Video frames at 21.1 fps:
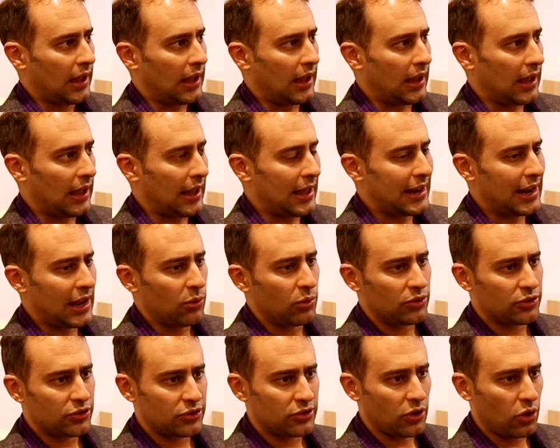And I
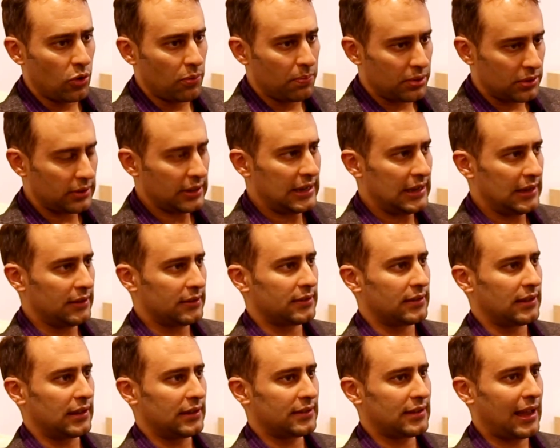was so
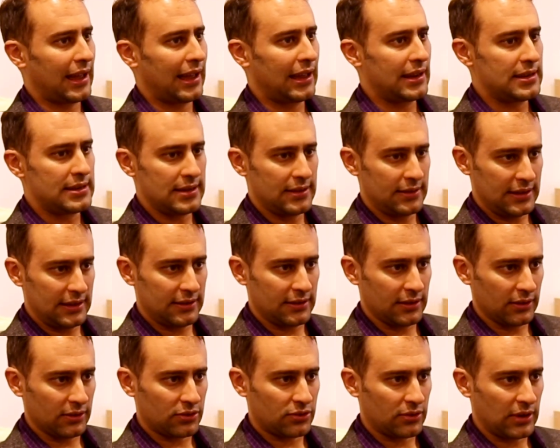pleased that Todd did these
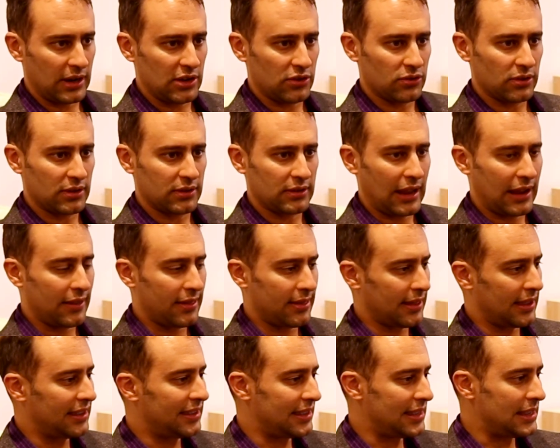illustrations. I
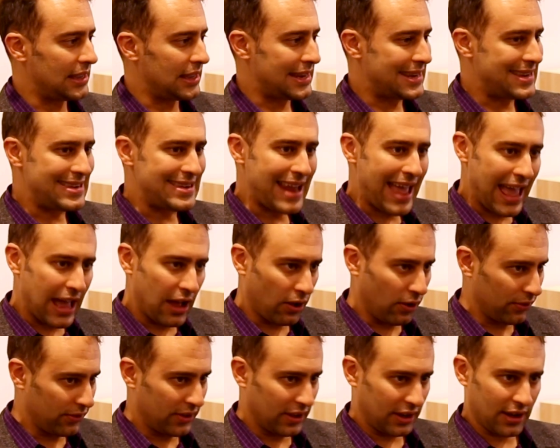think he
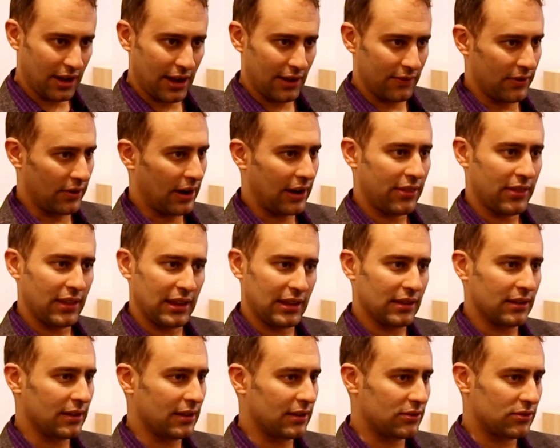nailed the cover. I think
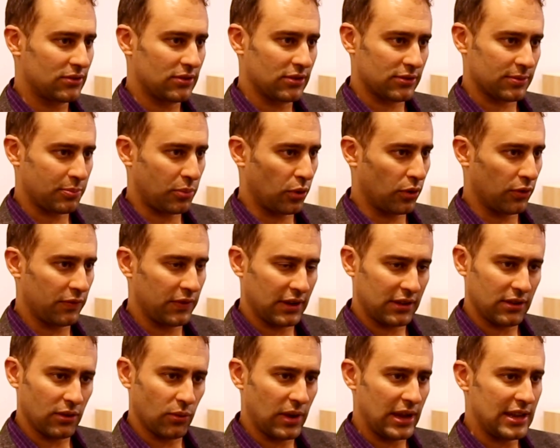it's just
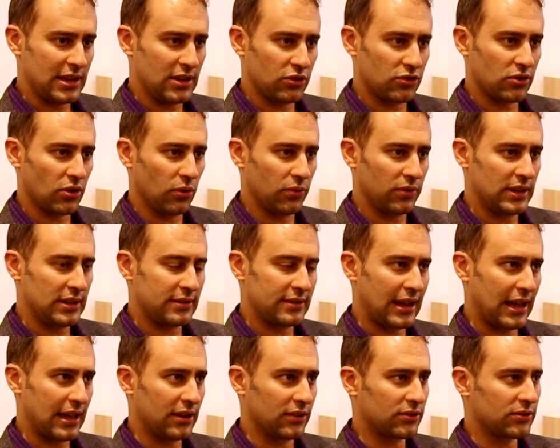perfect the way he showed these
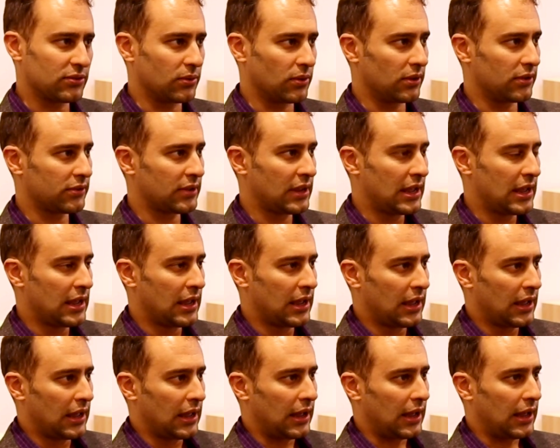dinosaurs.
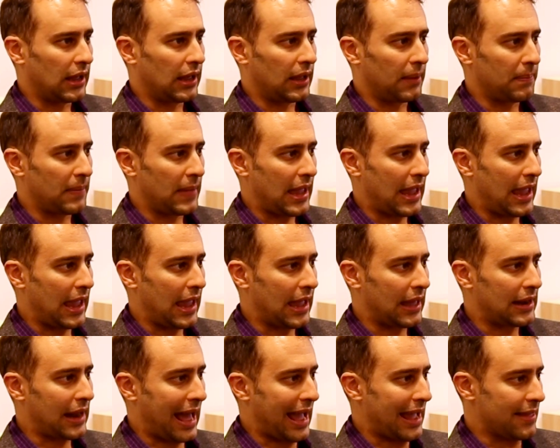
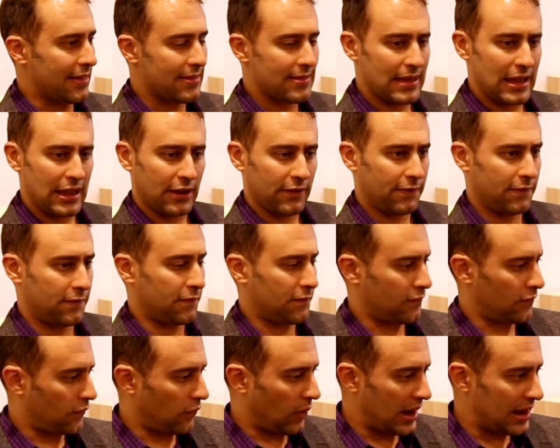And I think,
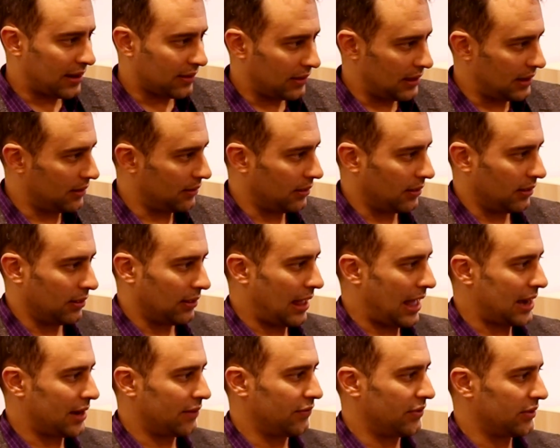frankly, a
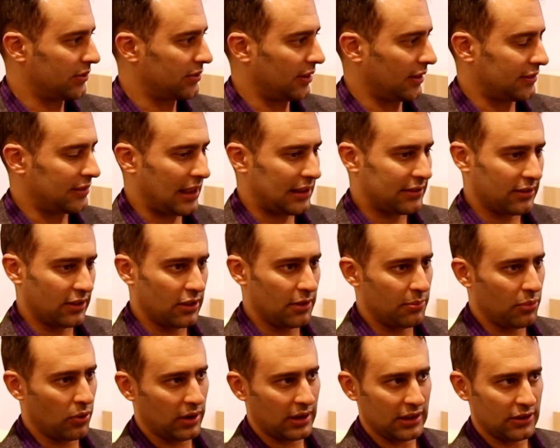lot of the success of the
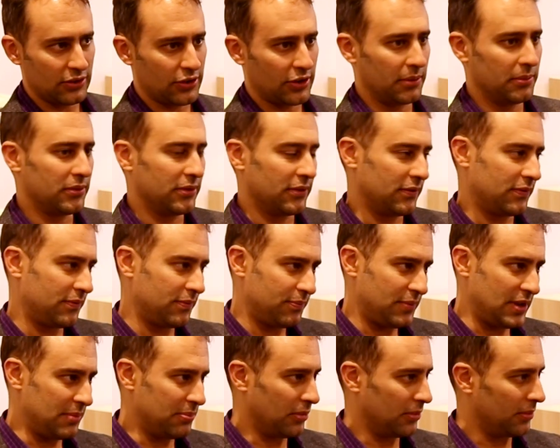book in terms of
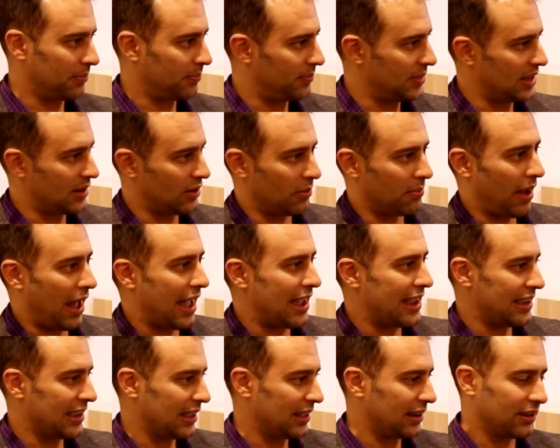people, you know,
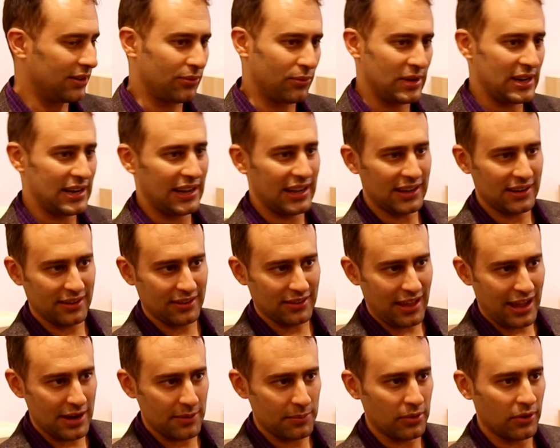buying it and reading it in
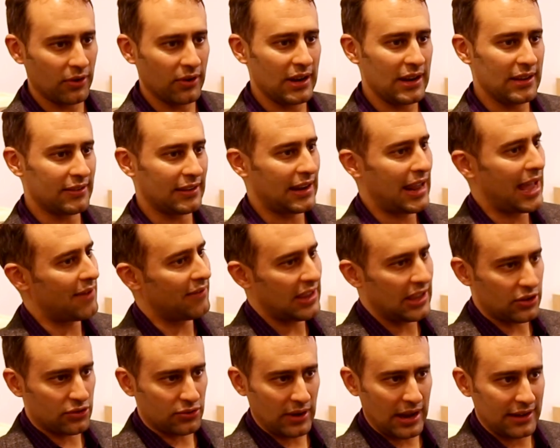libraries and having
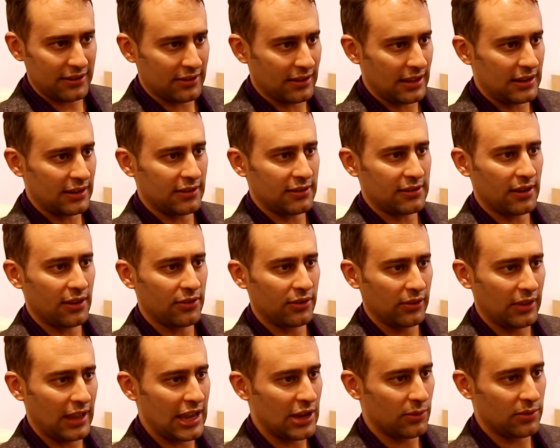it translated into
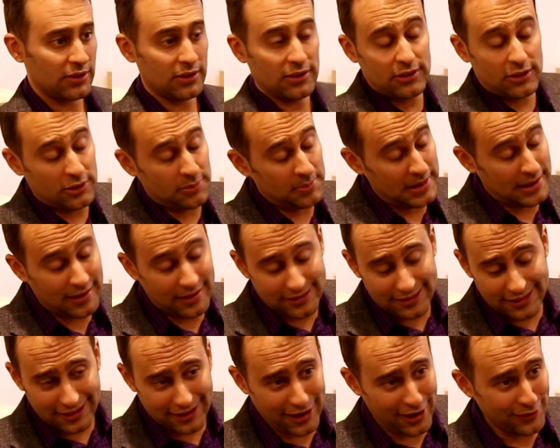other languages is
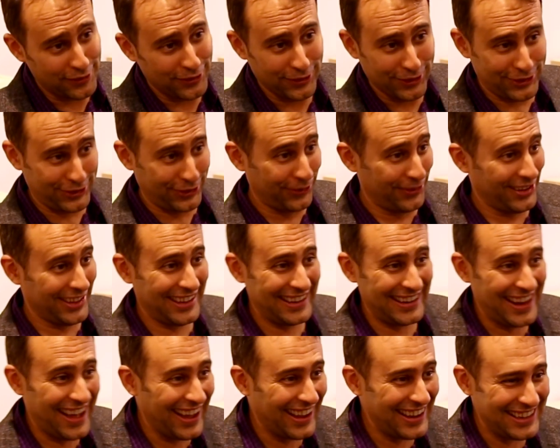because the cover looks really
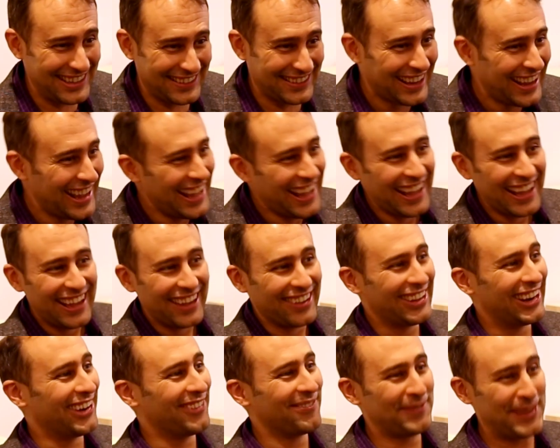nice.
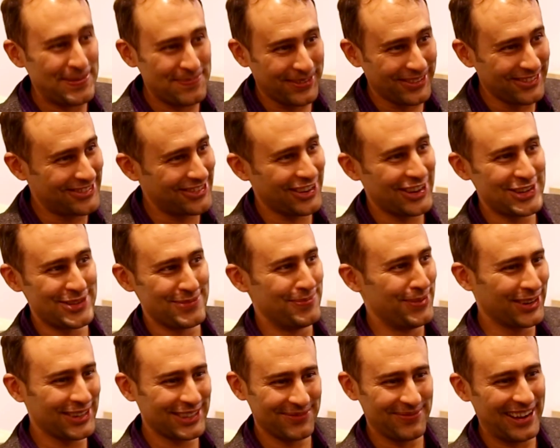You know, people judge
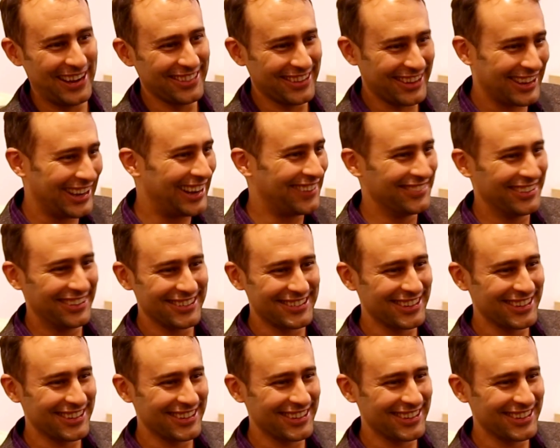books by the cover.